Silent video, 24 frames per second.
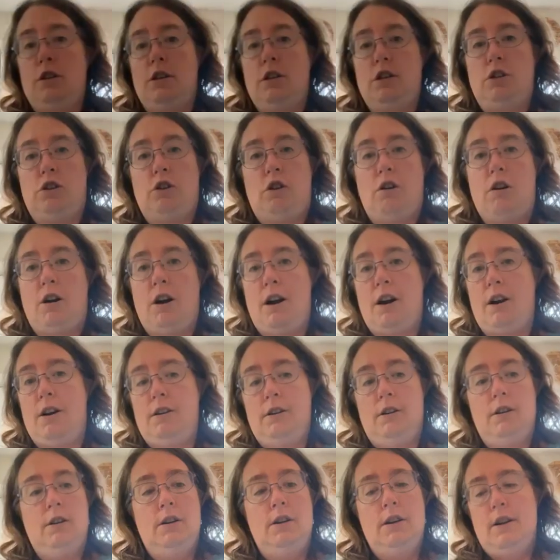to the
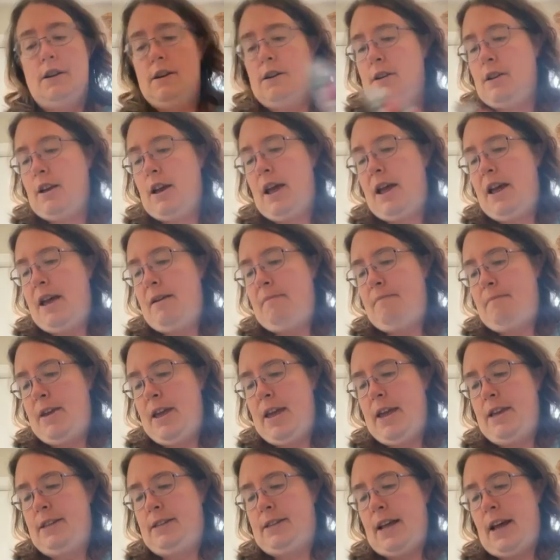jar,
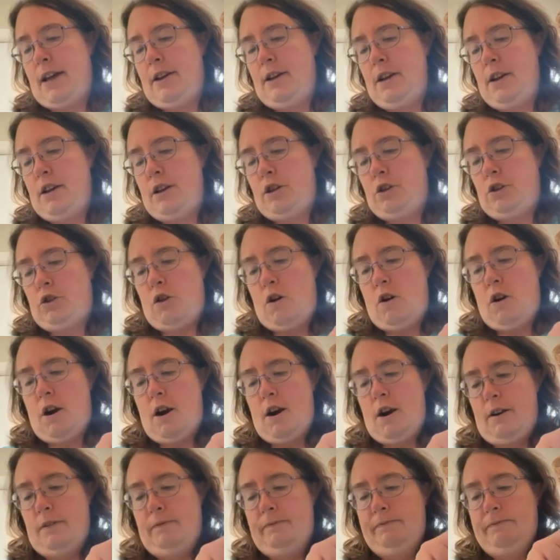e-salad in a
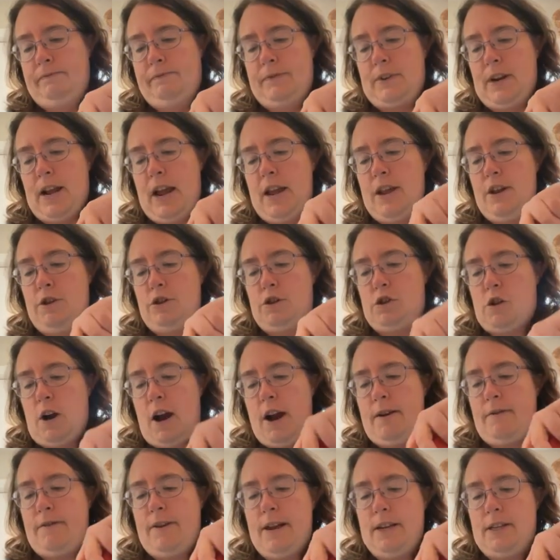jar. I use
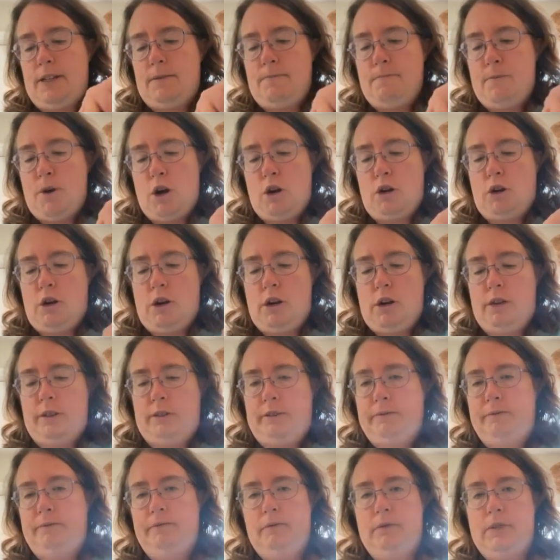dry erase marker,
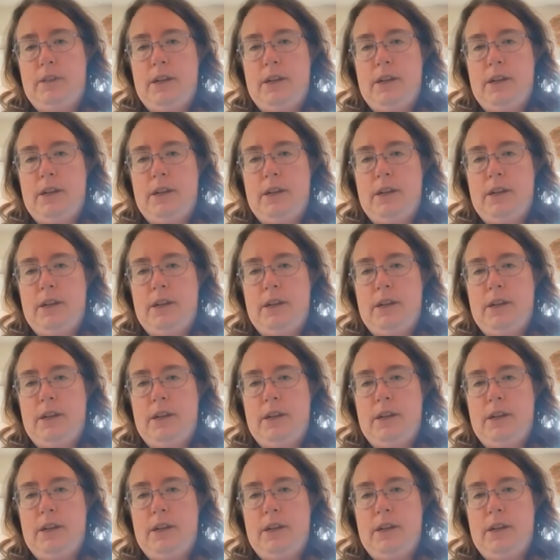